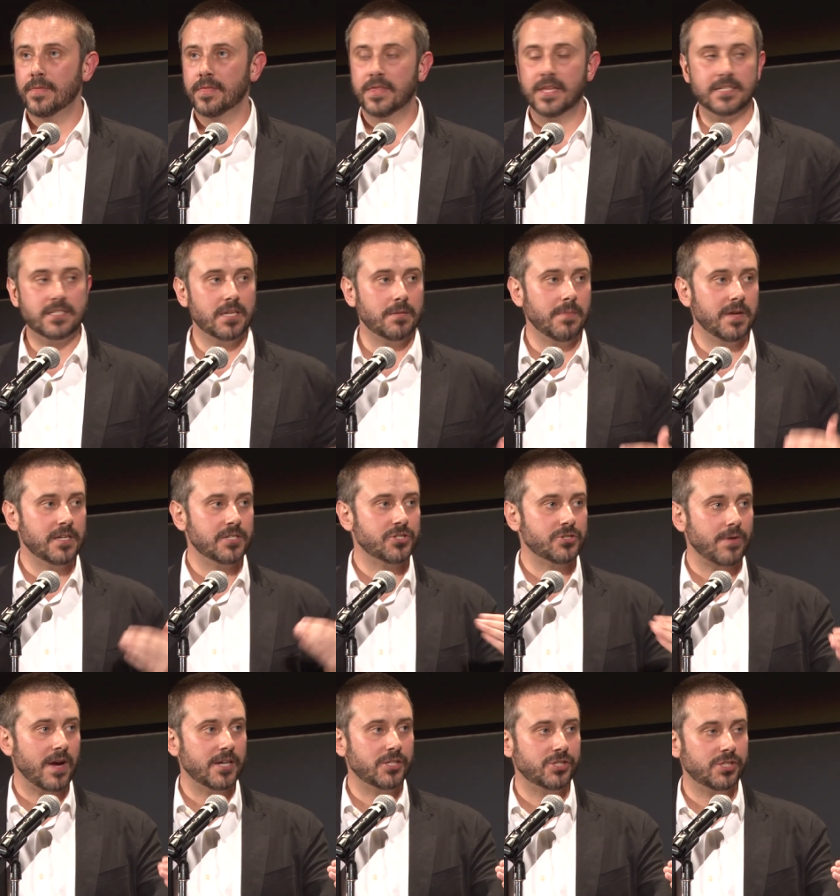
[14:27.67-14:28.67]
This
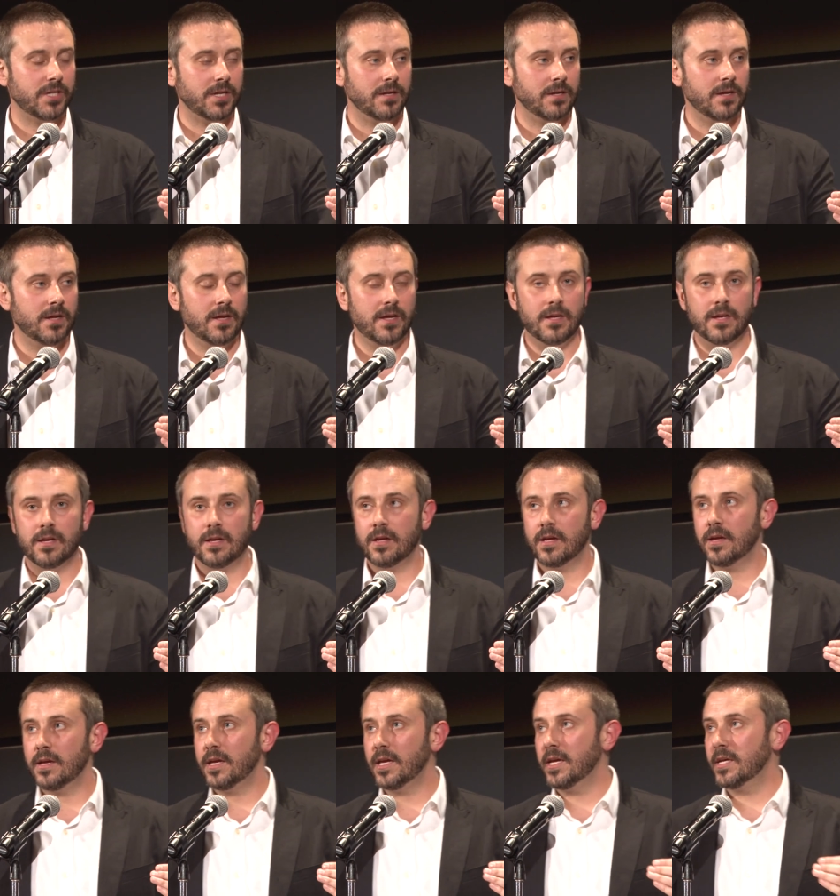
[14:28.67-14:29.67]
administration
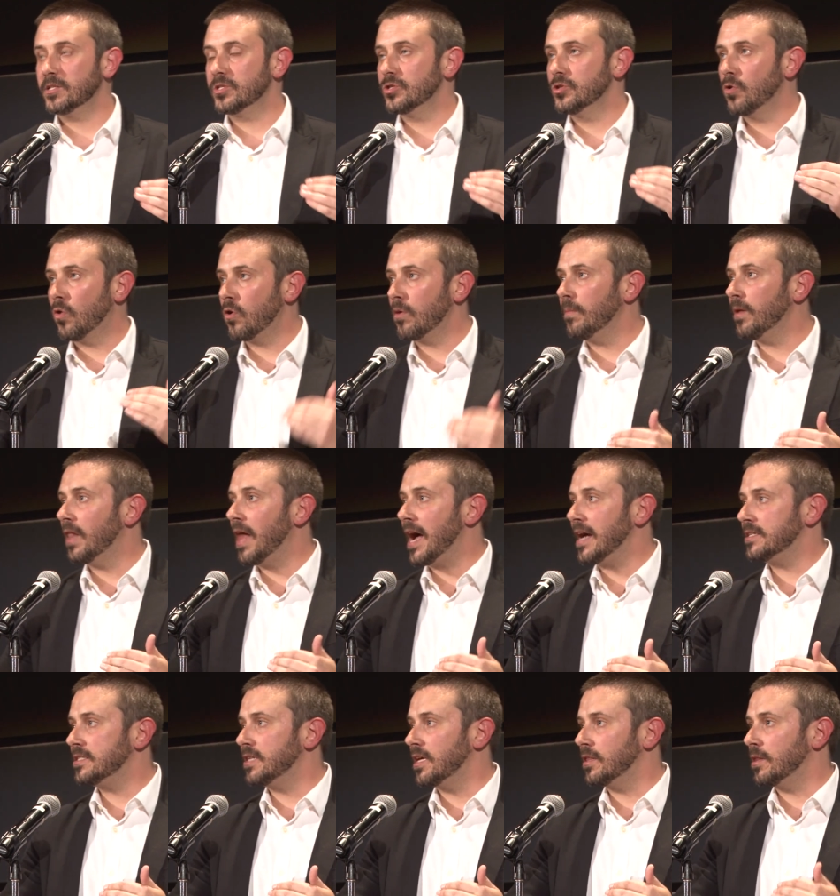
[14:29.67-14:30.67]
is
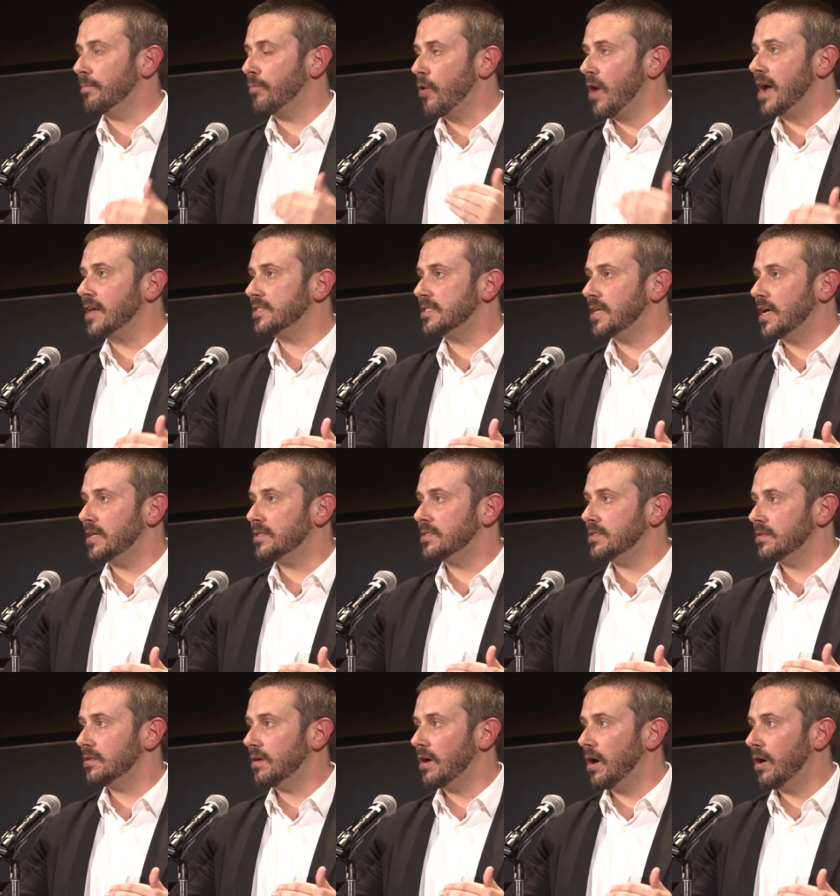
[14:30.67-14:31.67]
normalizing the
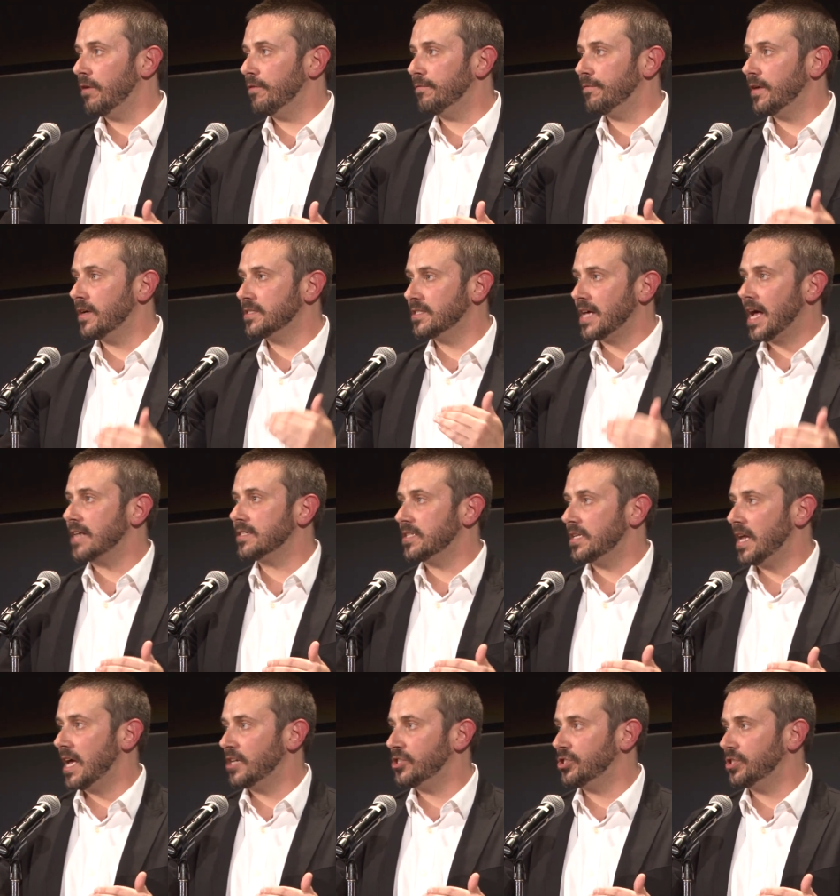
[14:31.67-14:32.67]
process of
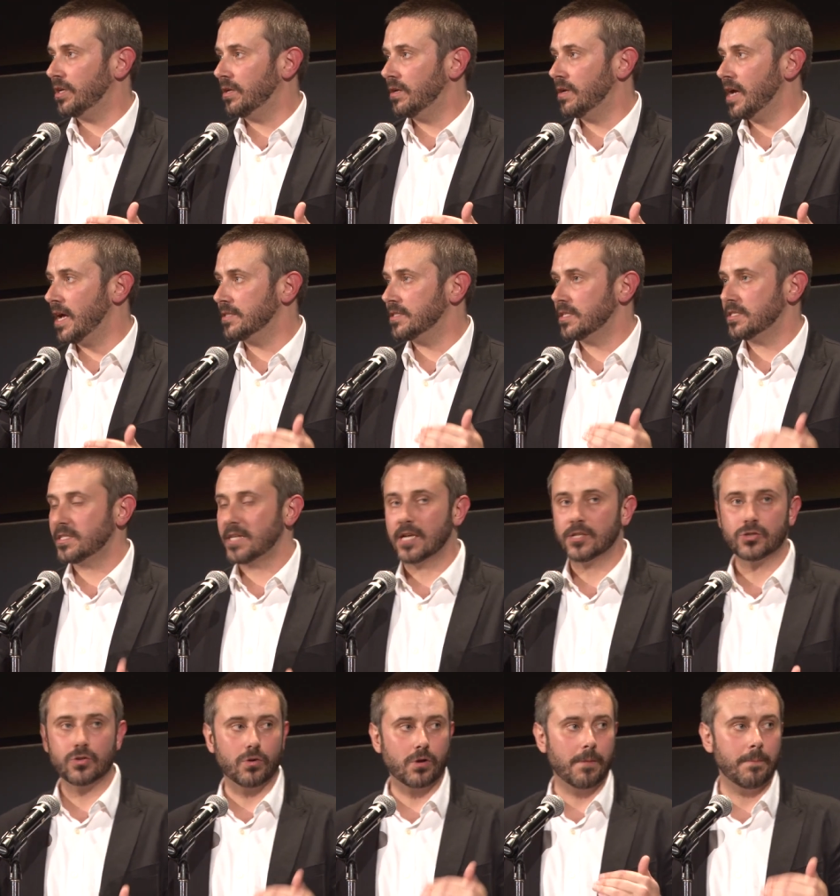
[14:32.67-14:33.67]
assassination as a
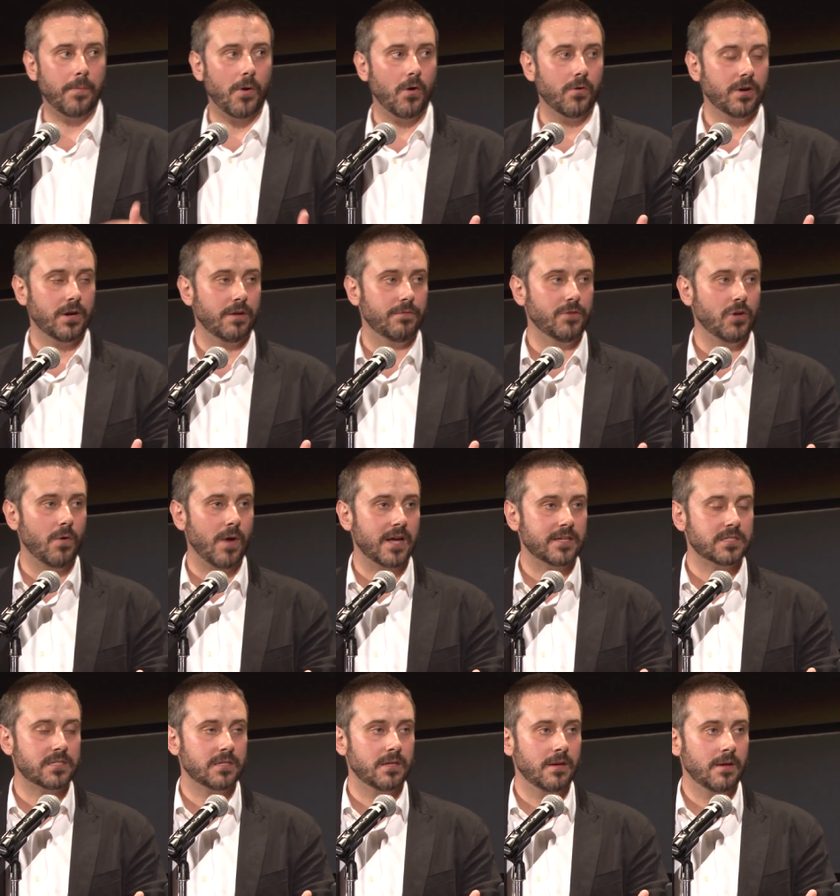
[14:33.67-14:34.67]
central component of
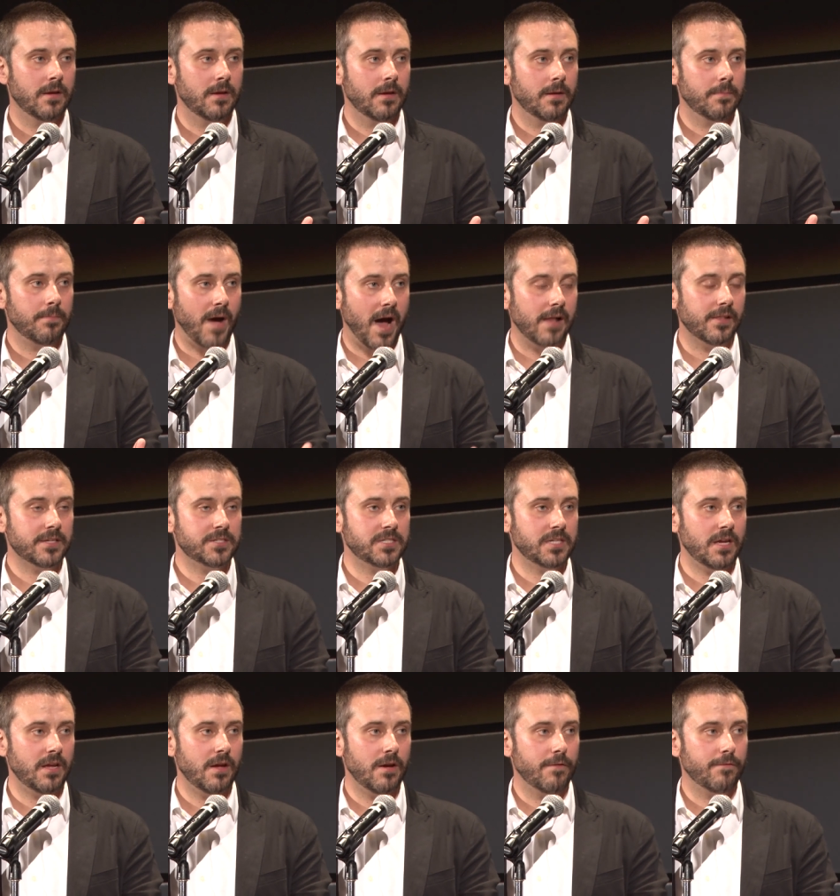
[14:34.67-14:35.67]
US
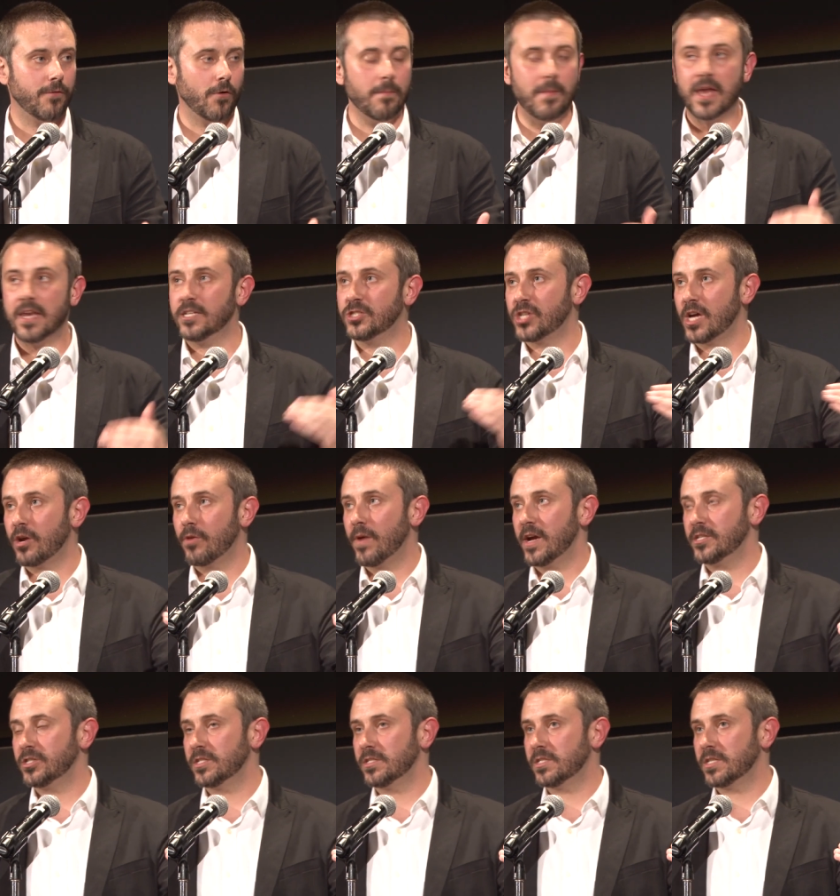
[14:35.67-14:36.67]
policy for many
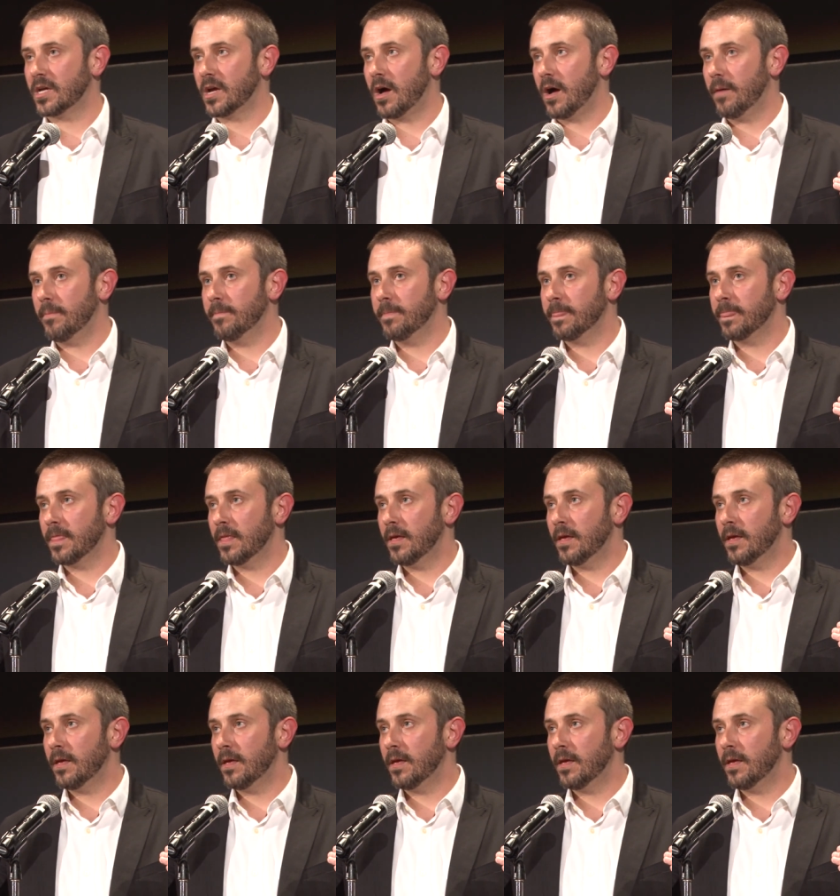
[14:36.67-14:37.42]
generations to come.